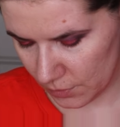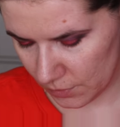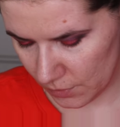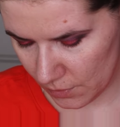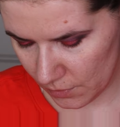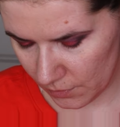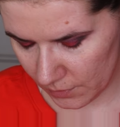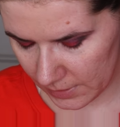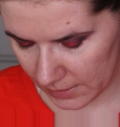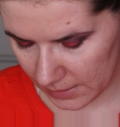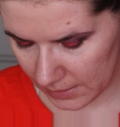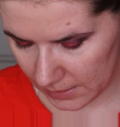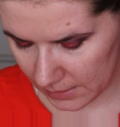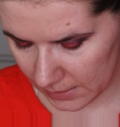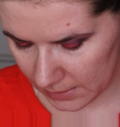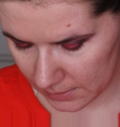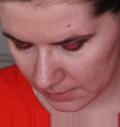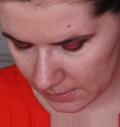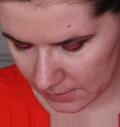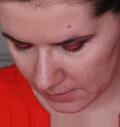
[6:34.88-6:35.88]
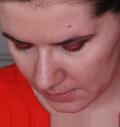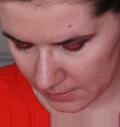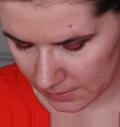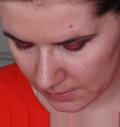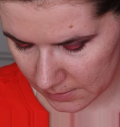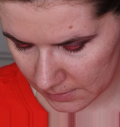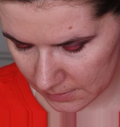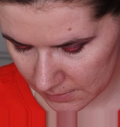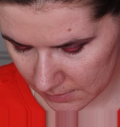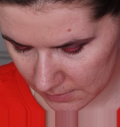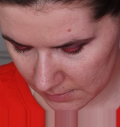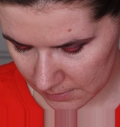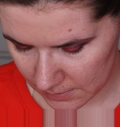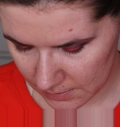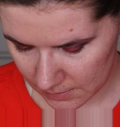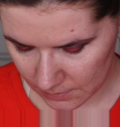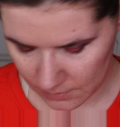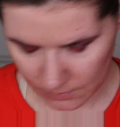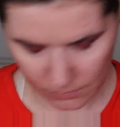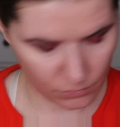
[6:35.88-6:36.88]
to go in
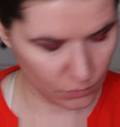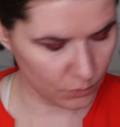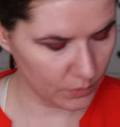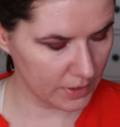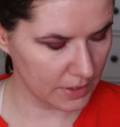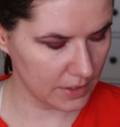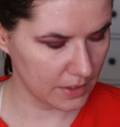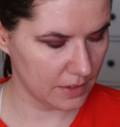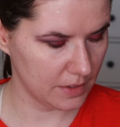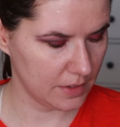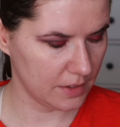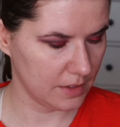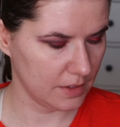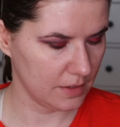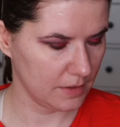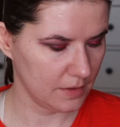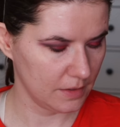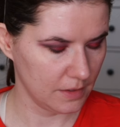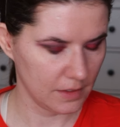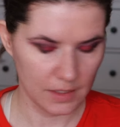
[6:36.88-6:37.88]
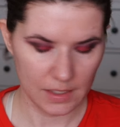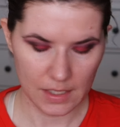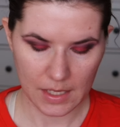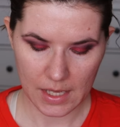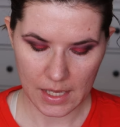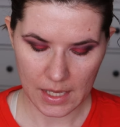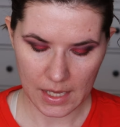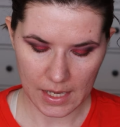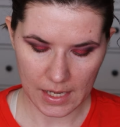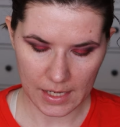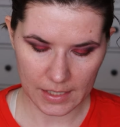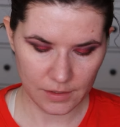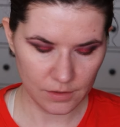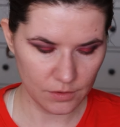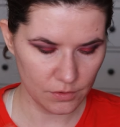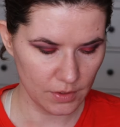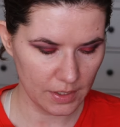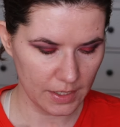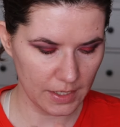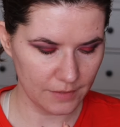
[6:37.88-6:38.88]
with, I
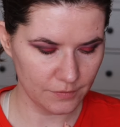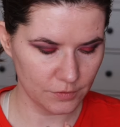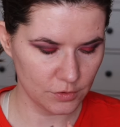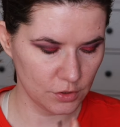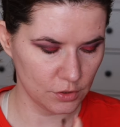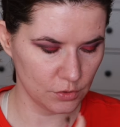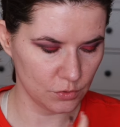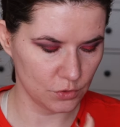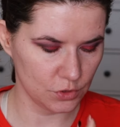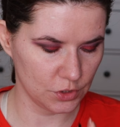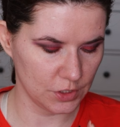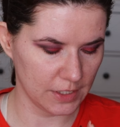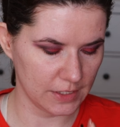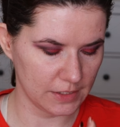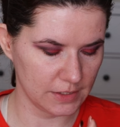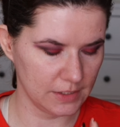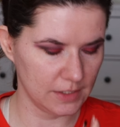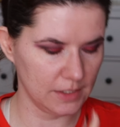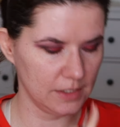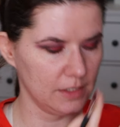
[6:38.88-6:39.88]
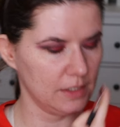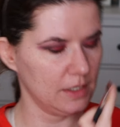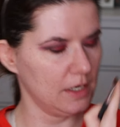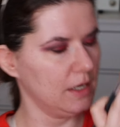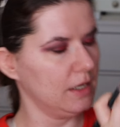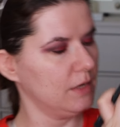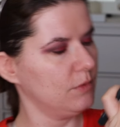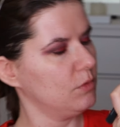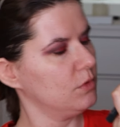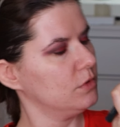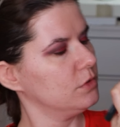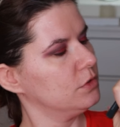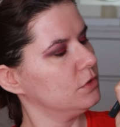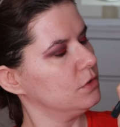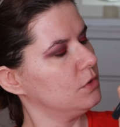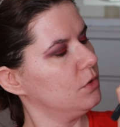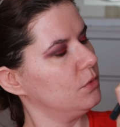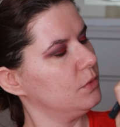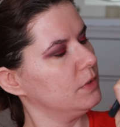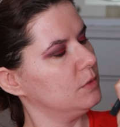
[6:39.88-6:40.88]
don't know, I have two shades here. I want
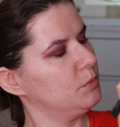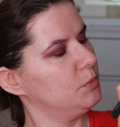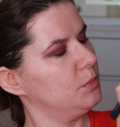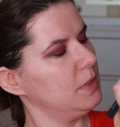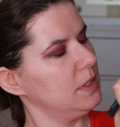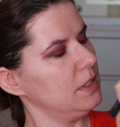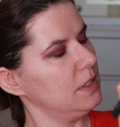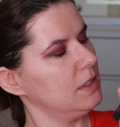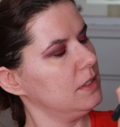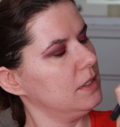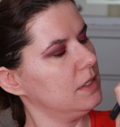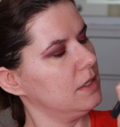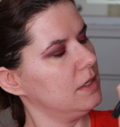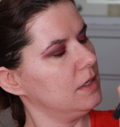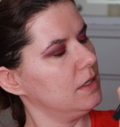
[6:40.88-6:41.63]
to go with Pink